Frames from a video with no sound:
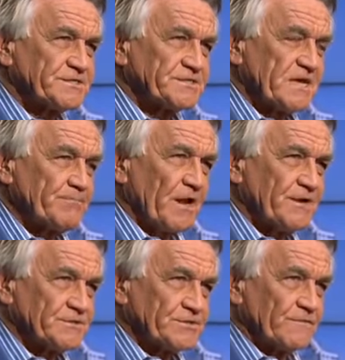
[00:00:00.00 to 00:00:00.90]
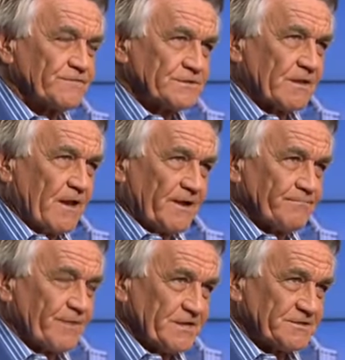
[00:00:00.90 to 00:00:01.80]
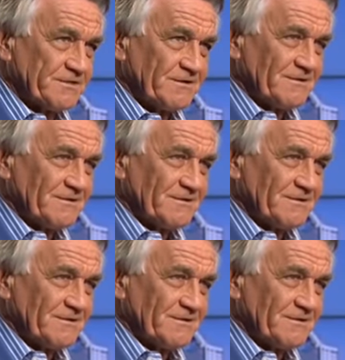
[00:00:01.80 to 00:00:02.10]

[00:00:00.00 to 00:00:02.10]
as a template to sort of just cut and paste